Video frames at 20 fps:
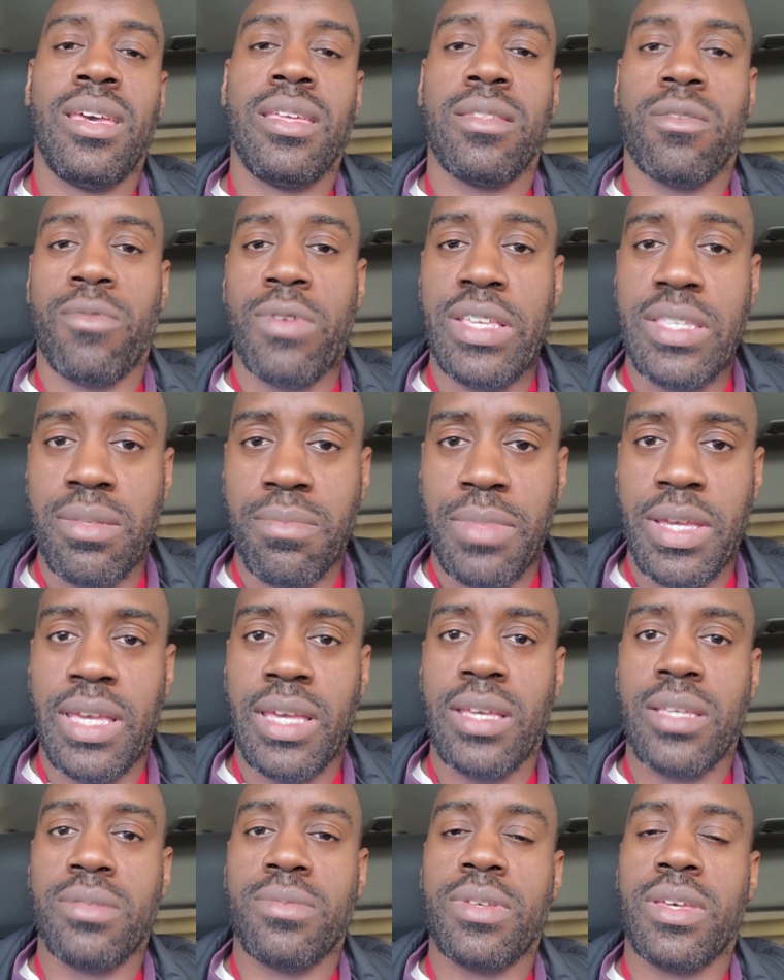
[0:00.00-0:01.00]
The reason
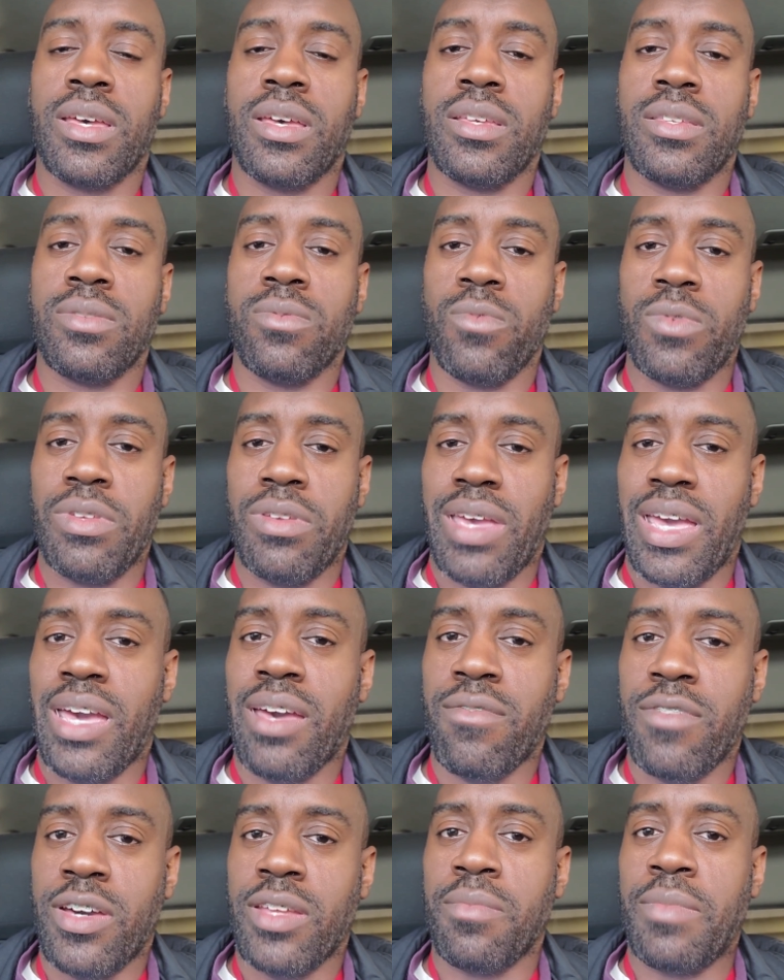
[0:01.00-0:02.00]
being is because when you
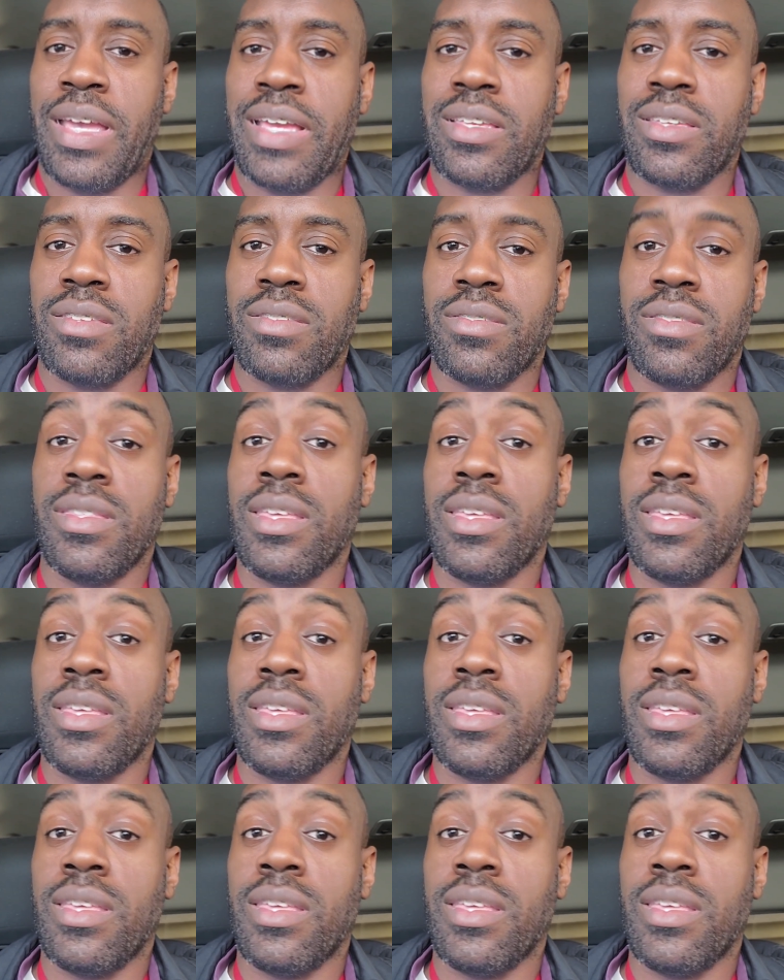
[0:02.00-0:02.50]
have automations,